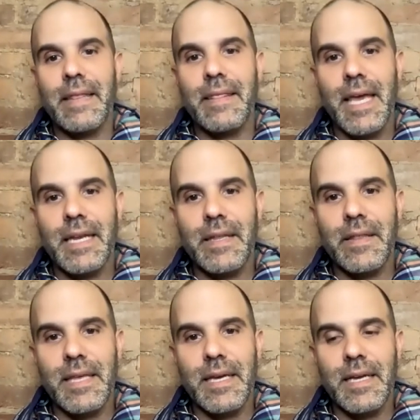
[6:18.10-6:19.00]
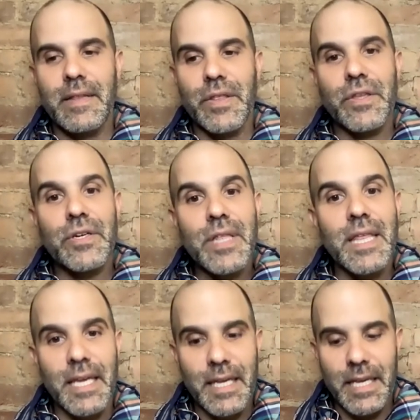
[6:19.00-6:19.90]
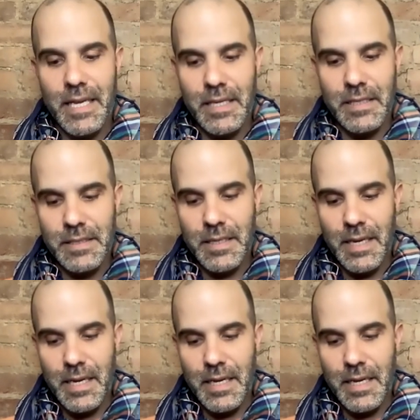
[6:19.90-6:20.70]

And then the, the third thing is,